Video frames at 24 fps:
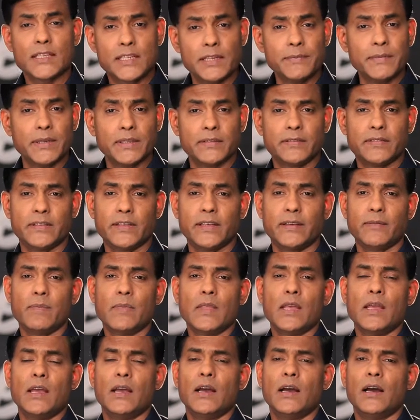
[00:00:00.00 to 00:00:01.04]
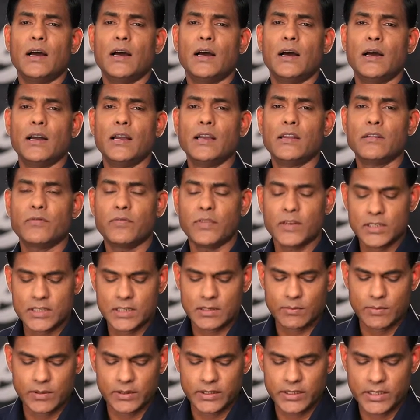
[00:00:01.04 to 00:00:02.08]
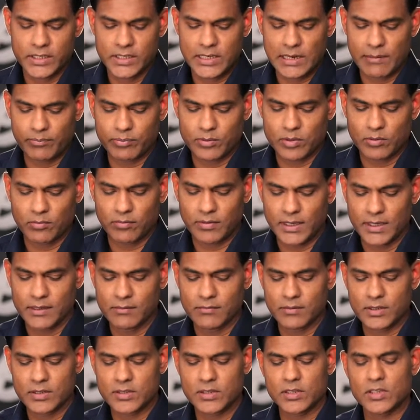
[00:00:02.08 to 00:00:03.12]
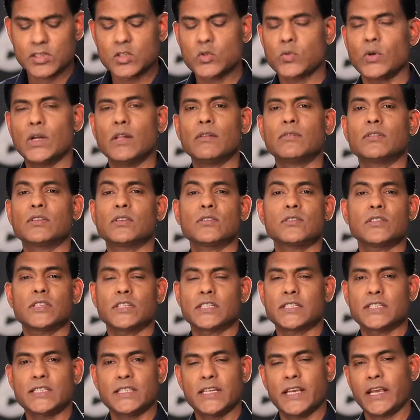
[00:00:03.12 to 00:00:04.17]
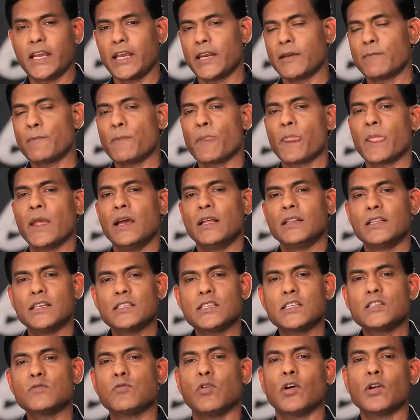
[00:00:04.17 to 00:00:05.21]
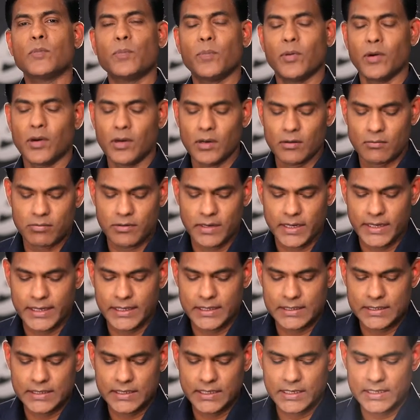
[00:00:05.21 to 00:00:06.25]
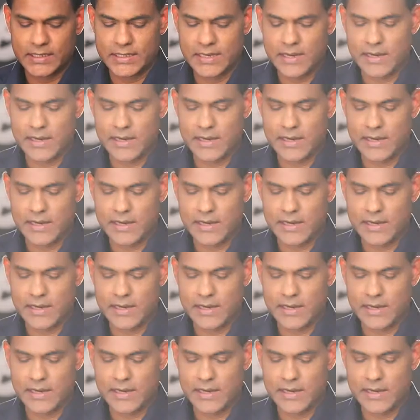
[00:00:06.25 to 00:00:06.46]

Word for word: Timothy uh, in 1 Timothy chapter 1, verses 12 through 16, this is what Paul writes. He